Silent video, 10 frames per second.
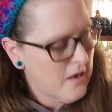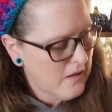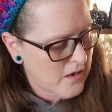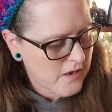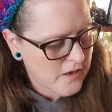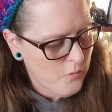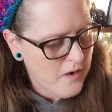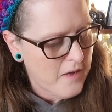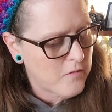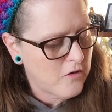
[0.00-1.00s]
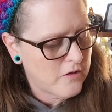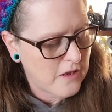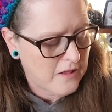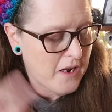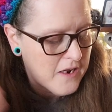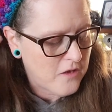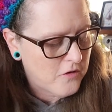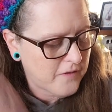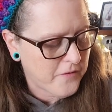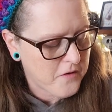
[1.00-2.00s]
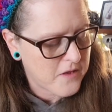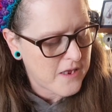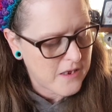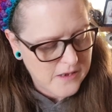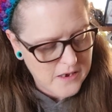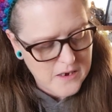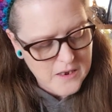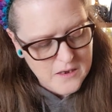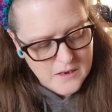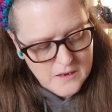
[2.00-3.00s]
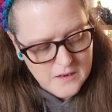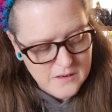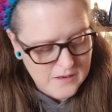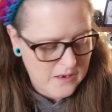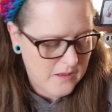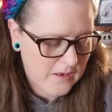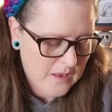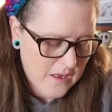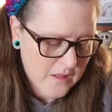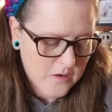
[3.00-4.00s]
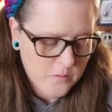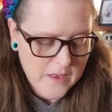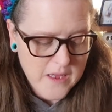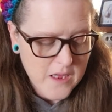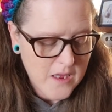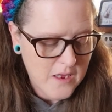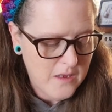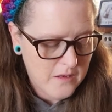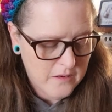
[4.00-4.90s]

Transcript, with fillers: this is the one I'm use that I used for this, and it is in the colorway